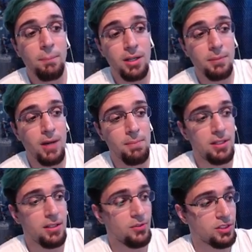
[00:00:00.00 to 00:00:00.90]
but it might be
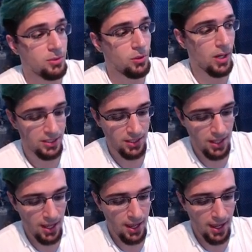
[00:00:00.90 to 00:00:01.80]
good for some quests.
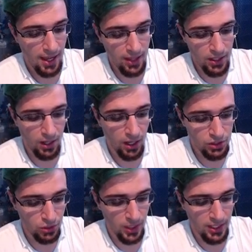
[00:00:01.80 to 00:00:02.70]
And then
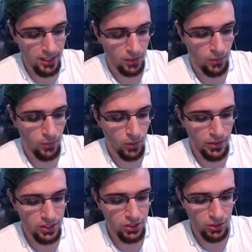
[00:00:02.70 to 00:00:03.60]
also right here, where
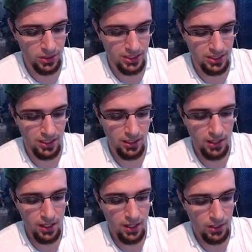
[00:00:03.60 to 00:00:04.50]
this Sora is sitting,
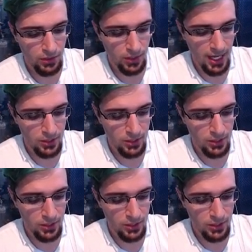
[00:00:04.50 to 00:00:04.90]
you guys